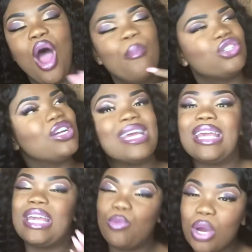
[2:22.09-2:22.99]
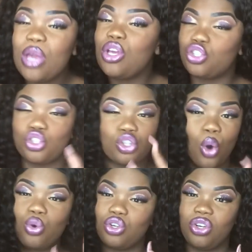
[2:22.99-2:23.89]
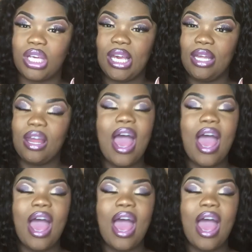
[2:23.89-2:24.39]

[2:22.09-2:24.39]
But, you know, he is so good looking.